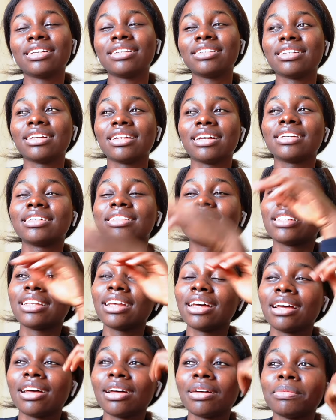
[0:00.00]
then I
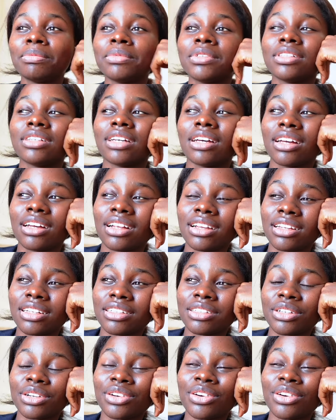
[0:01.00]
slept later